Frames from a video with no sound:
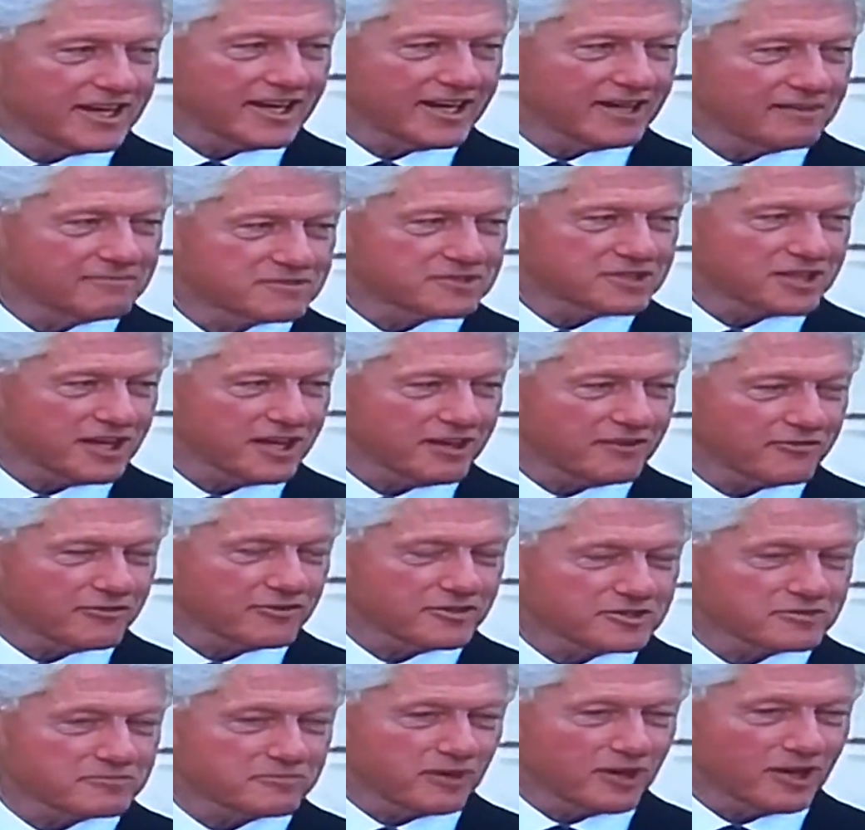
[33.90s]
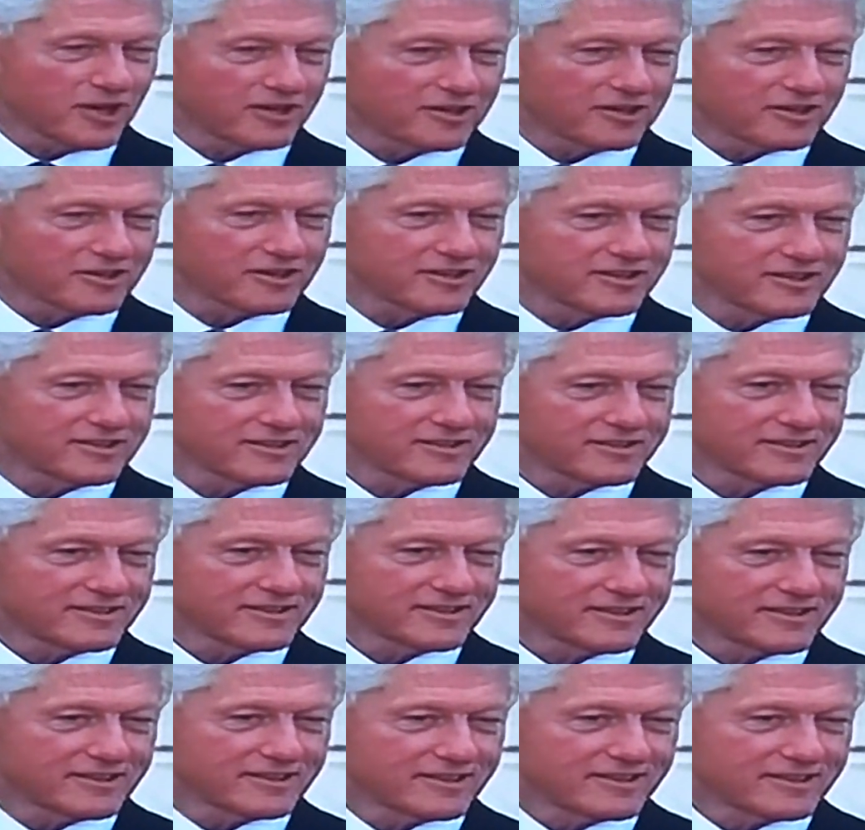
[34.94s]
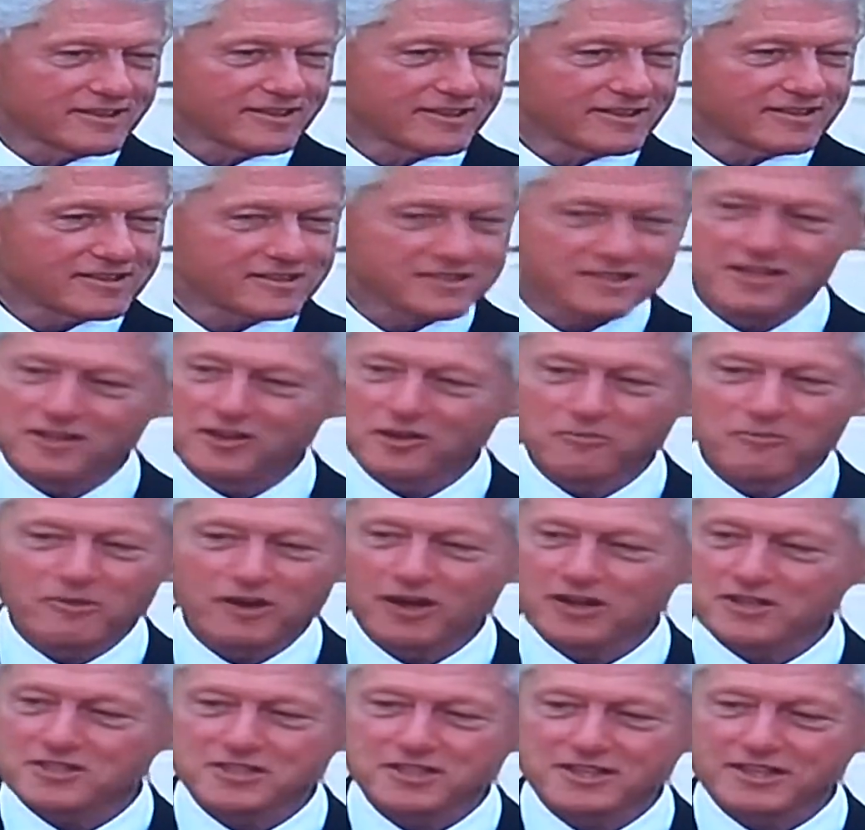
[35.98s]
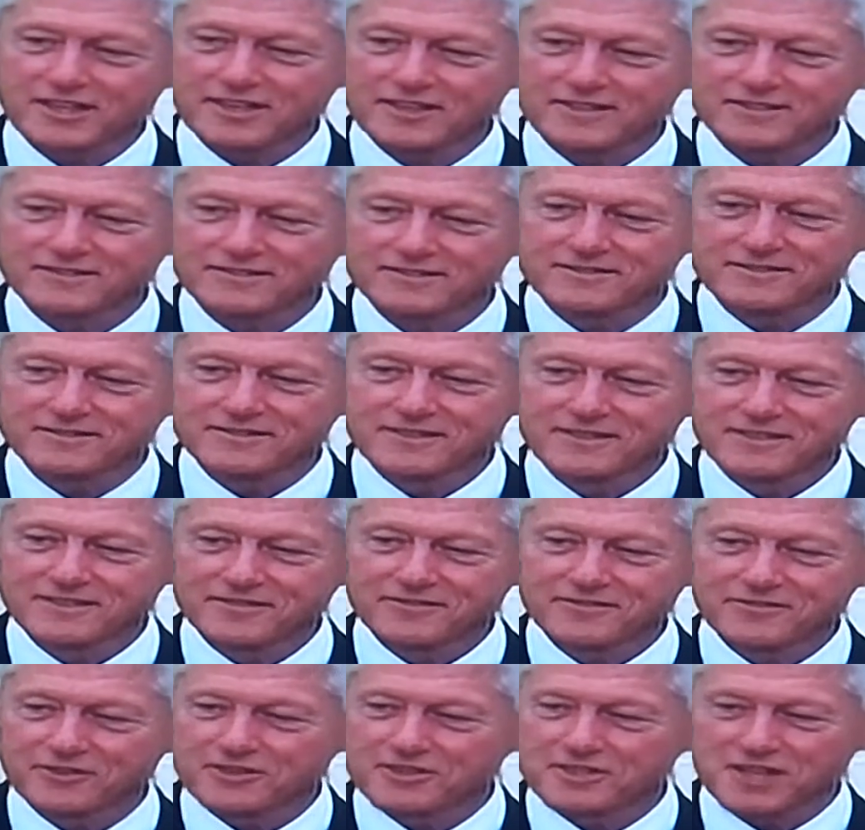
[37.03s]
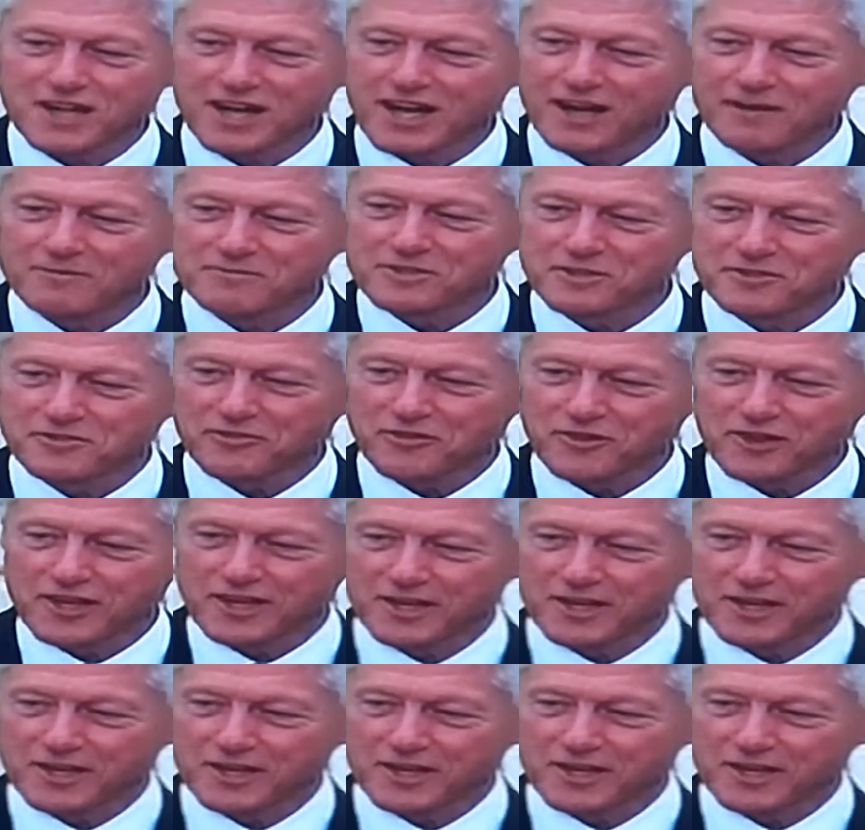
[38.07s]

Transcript: King himself was martyred, still marching for jobs and